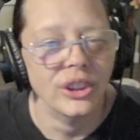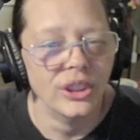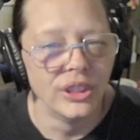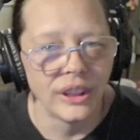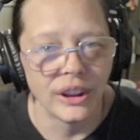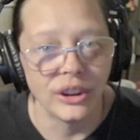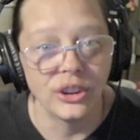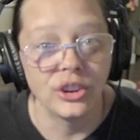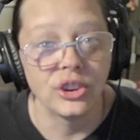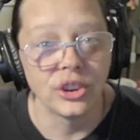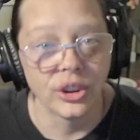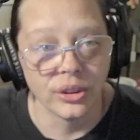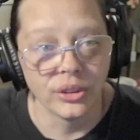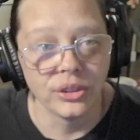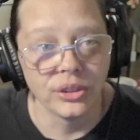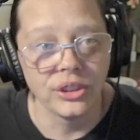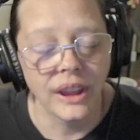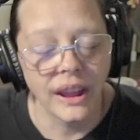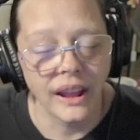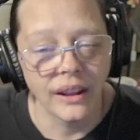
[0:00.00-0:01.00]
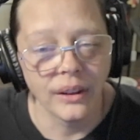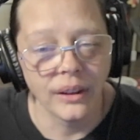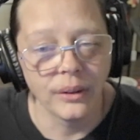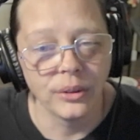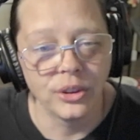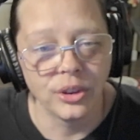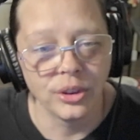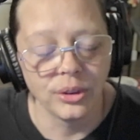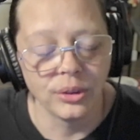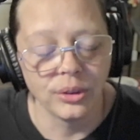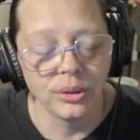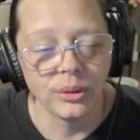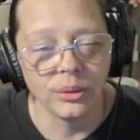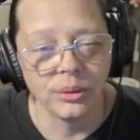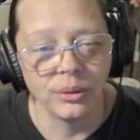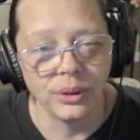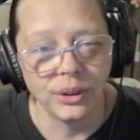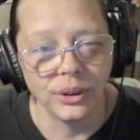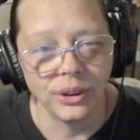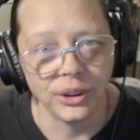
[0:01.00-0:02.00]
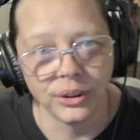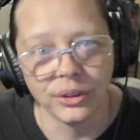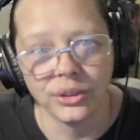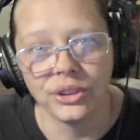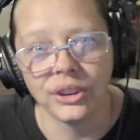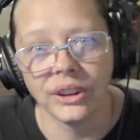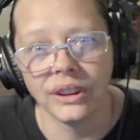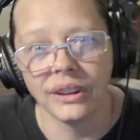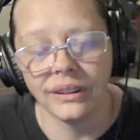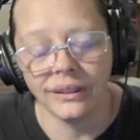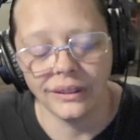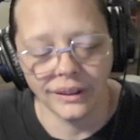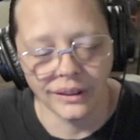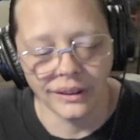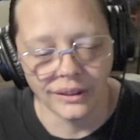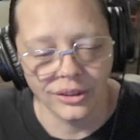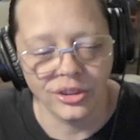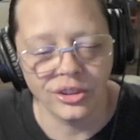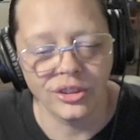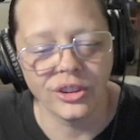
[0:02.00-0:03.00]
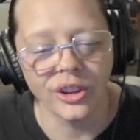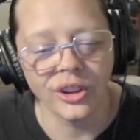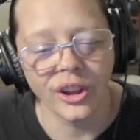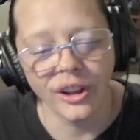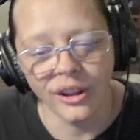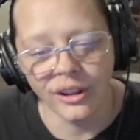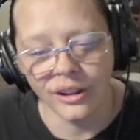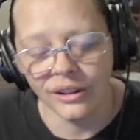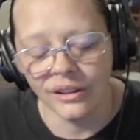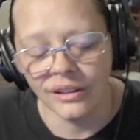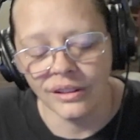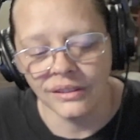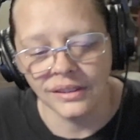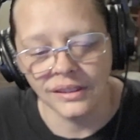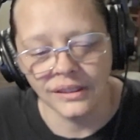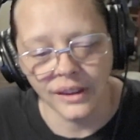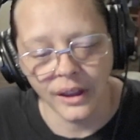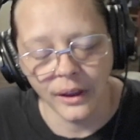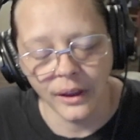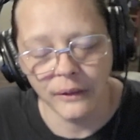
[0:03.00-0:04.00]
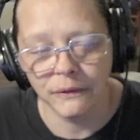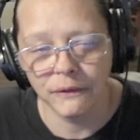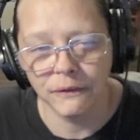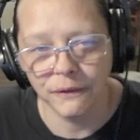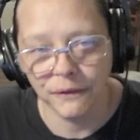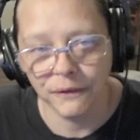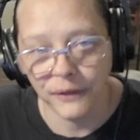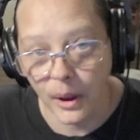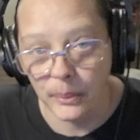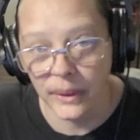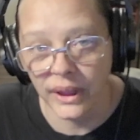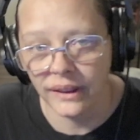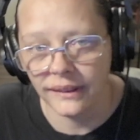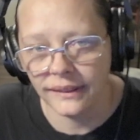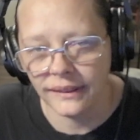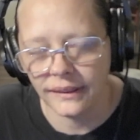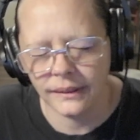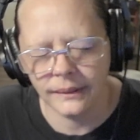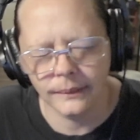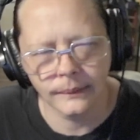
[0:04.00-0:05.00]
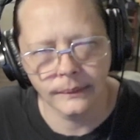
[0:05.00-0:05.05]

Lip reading: that shows how to use it, install stuff from it.